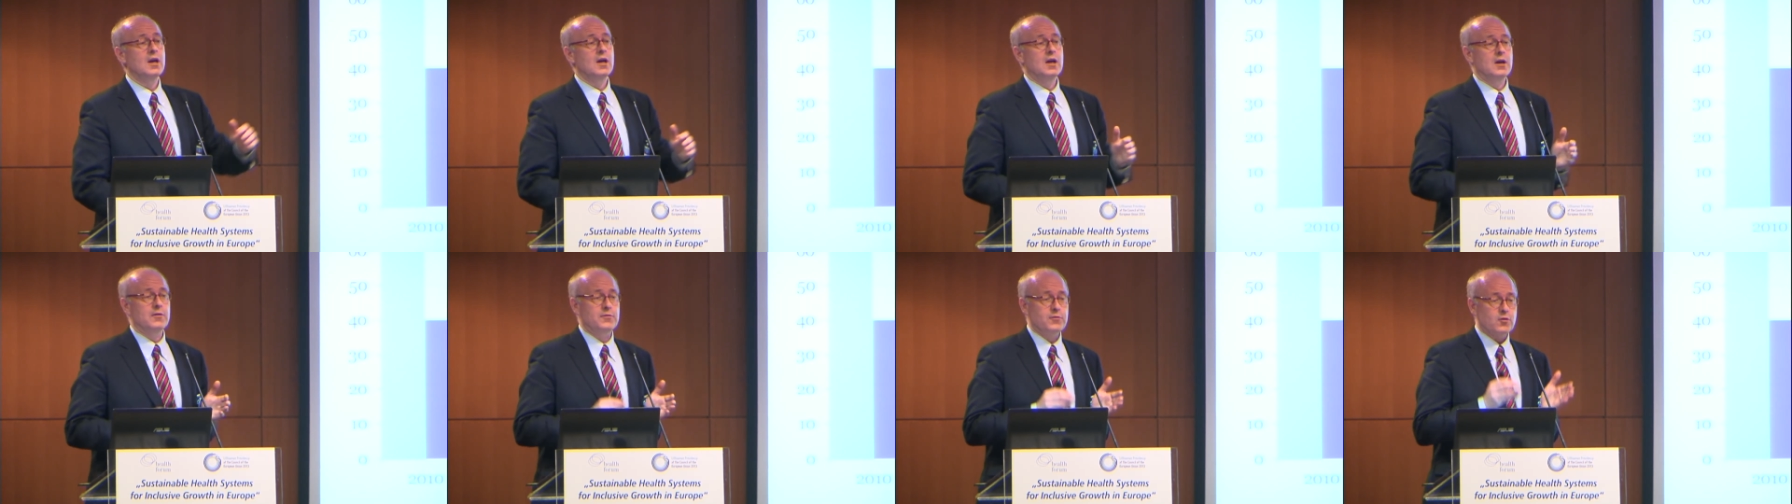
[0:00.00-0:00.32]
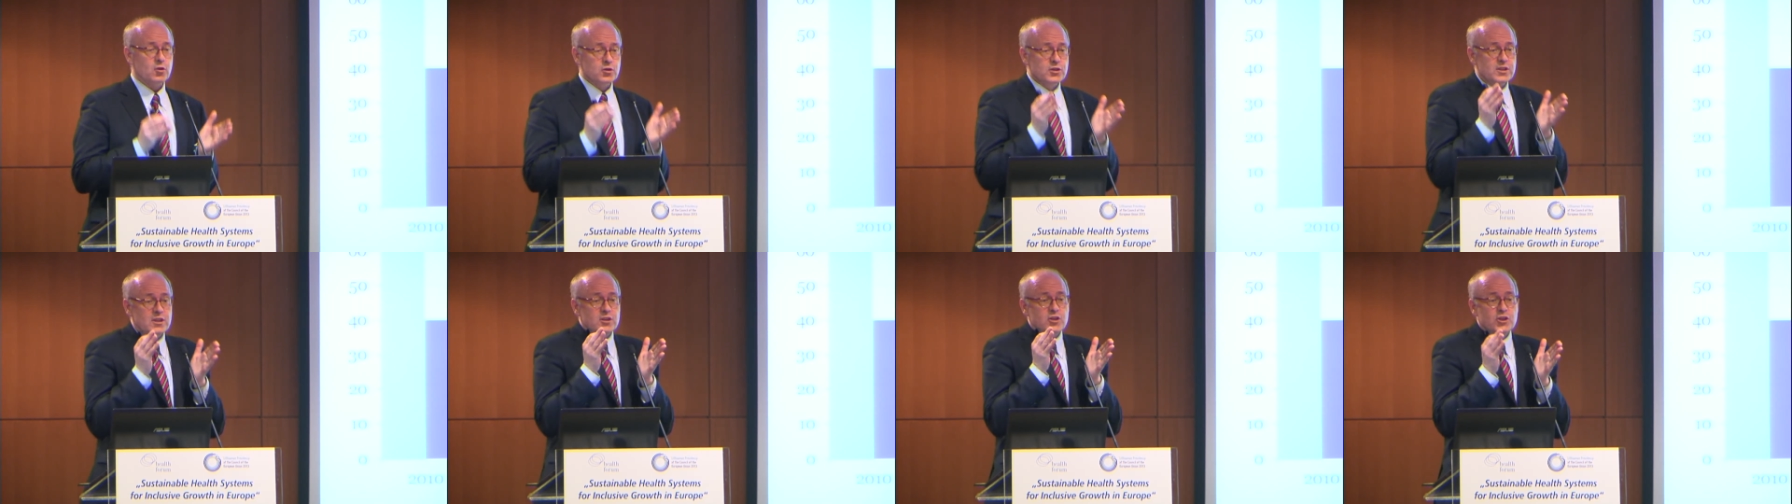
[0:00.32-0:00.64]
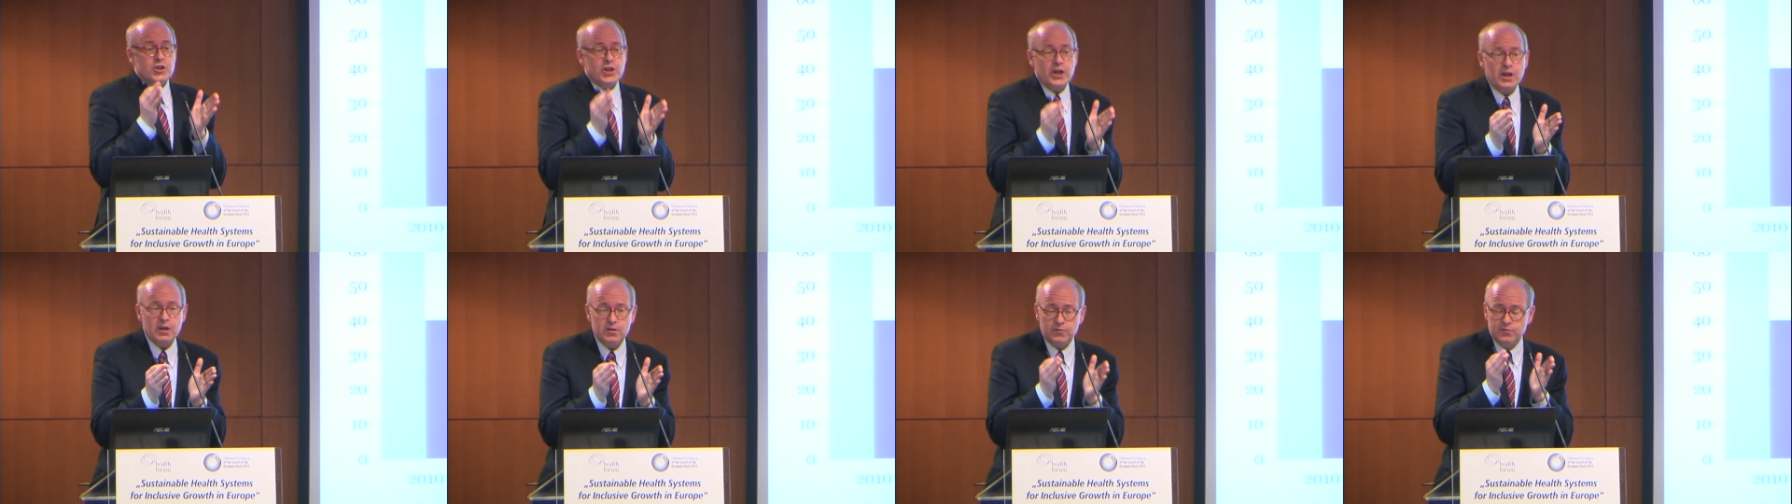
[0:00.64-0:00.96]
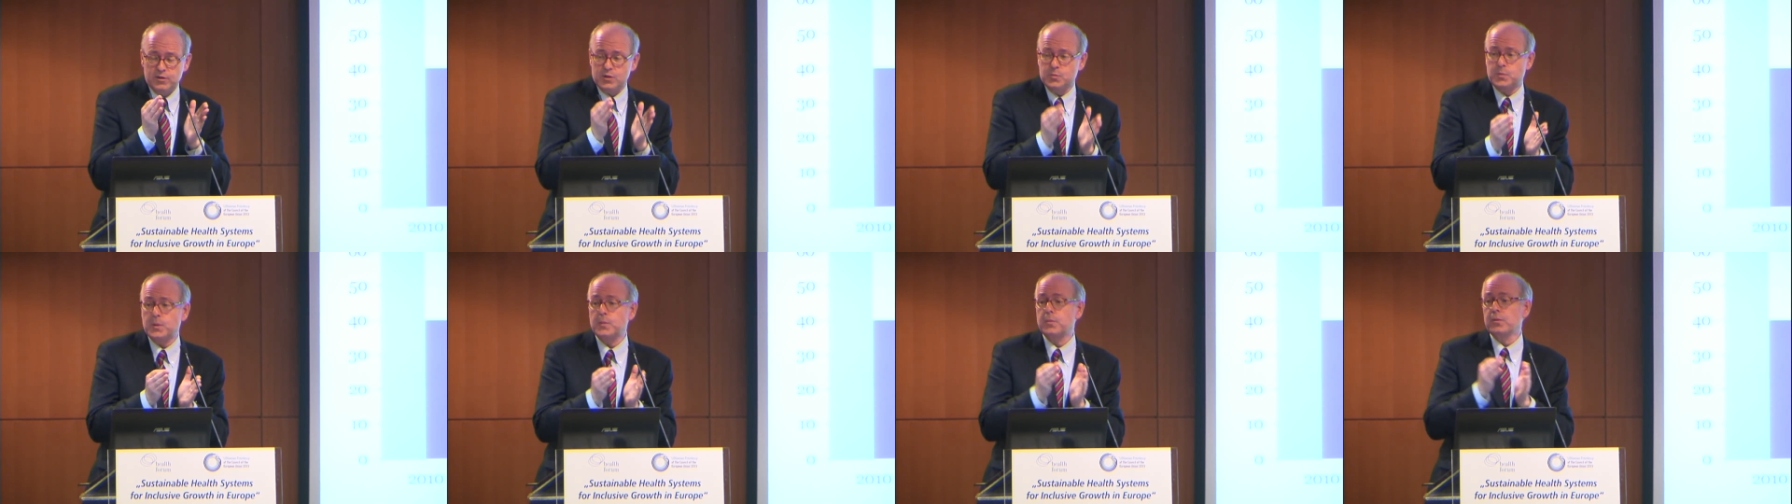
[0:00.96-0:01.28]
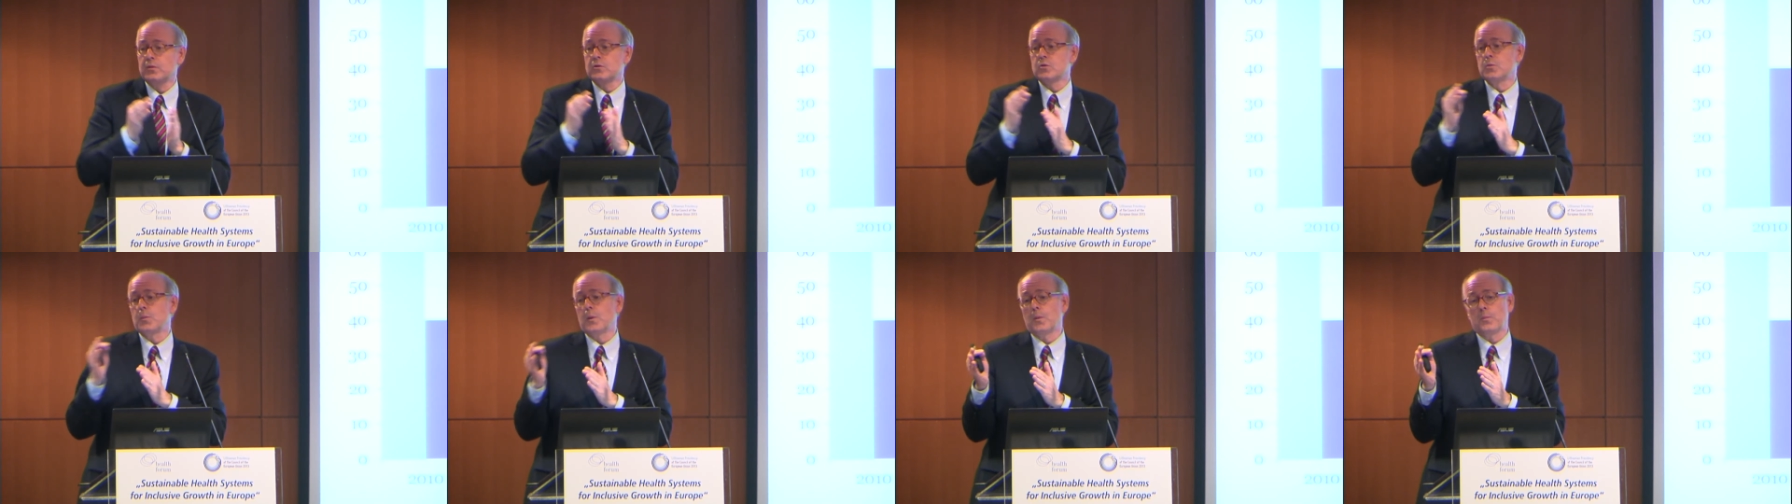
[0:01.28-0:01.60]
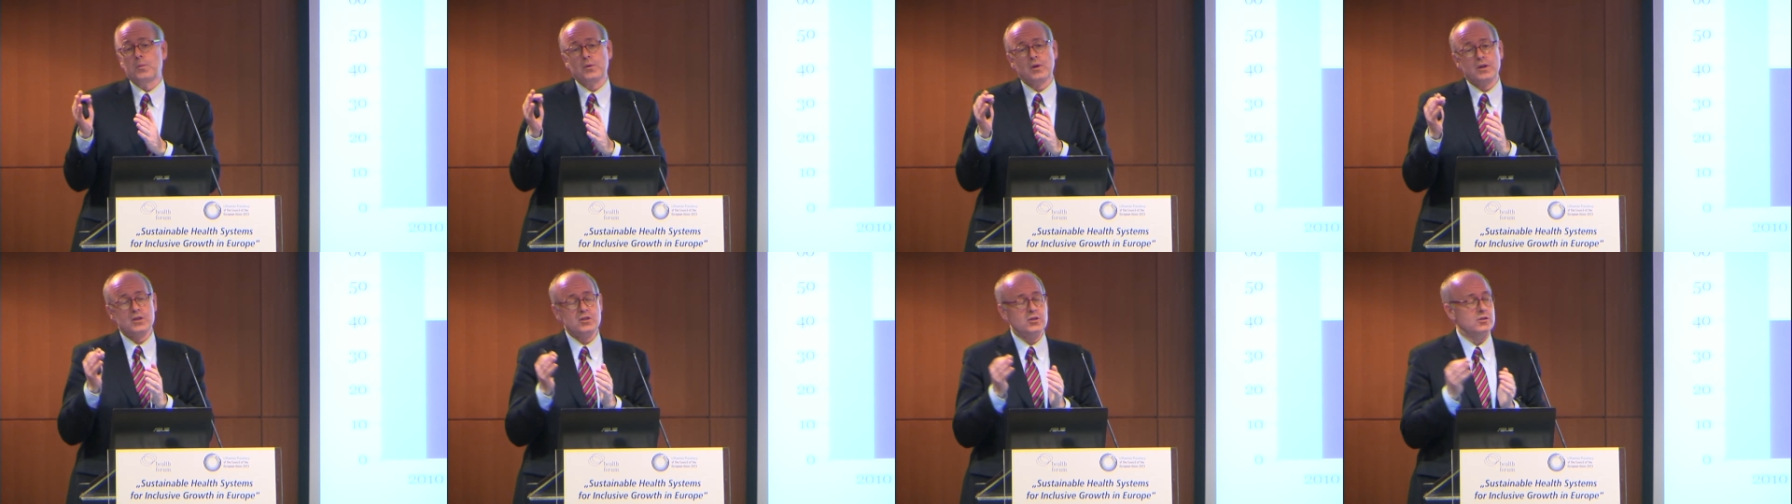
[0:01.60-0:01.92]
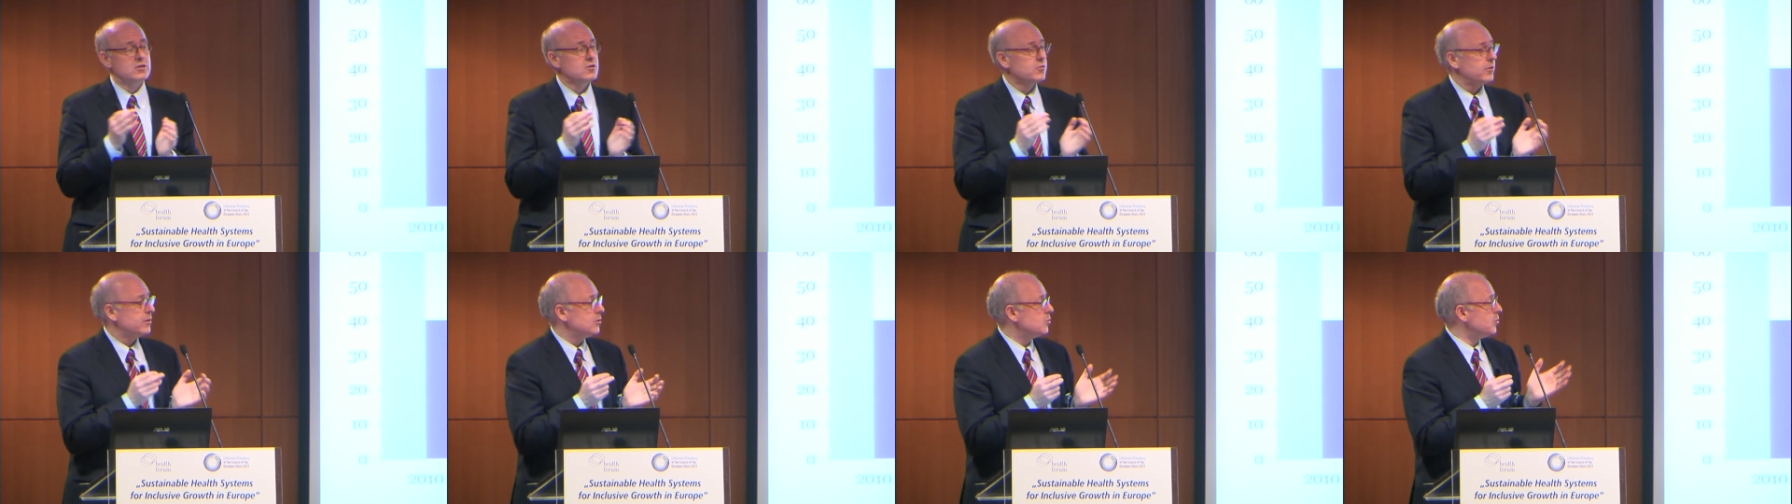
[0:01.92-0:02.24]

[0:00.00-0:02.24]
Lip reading: Of course, the share of these people in the population is going